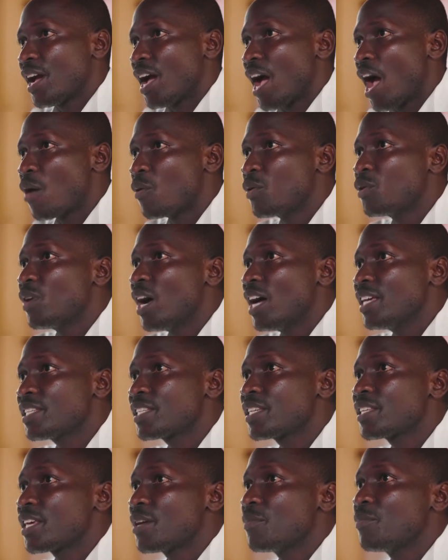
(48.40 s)
I will
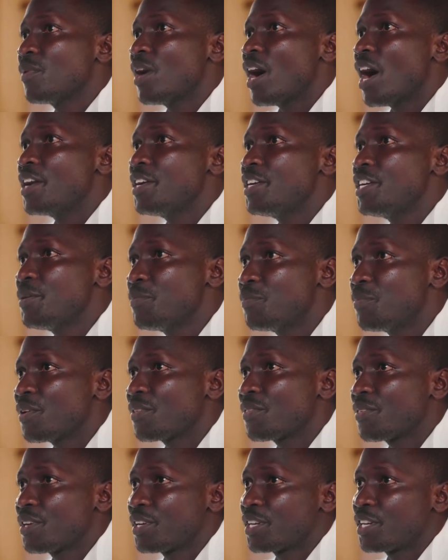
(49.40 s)
ask them a deeper
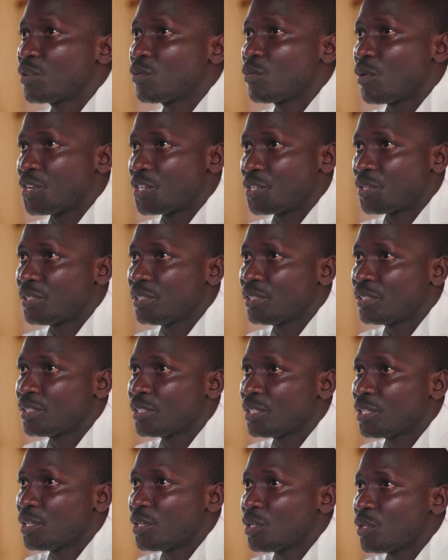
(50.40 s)
thinking question
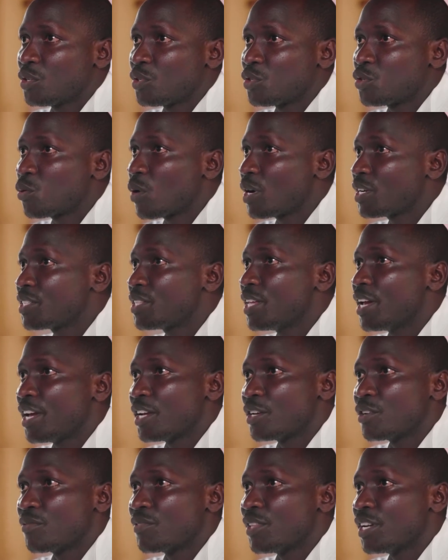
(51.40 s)
towards the
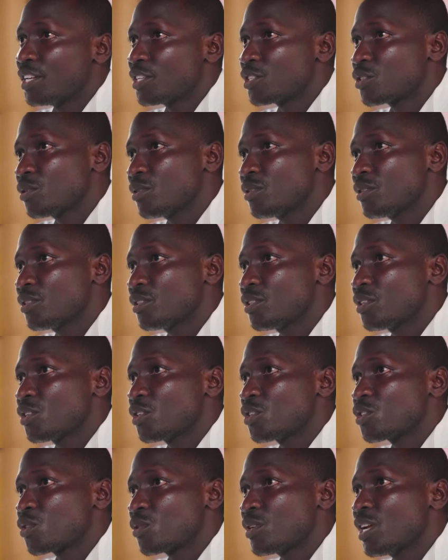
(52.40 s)
end of the lesson
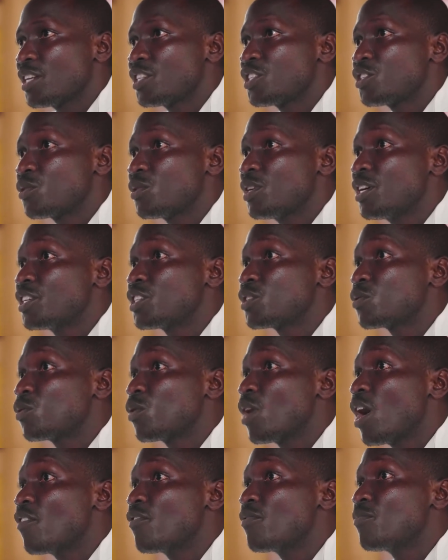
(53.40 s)
so that students will
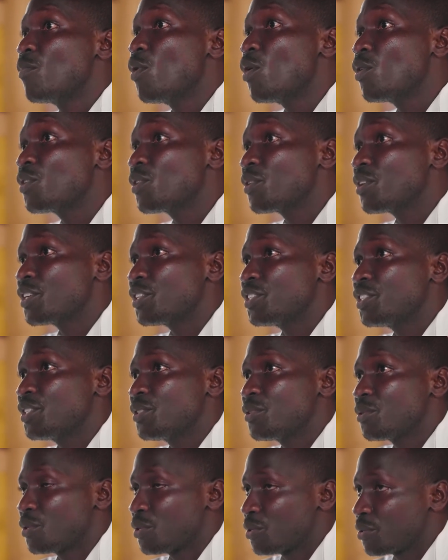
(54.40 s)
have more knowledge
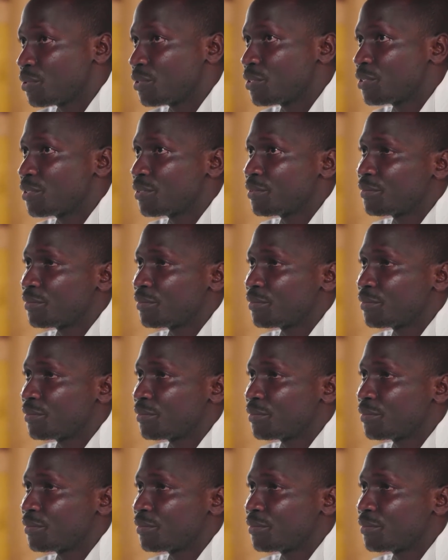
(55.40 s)
to use.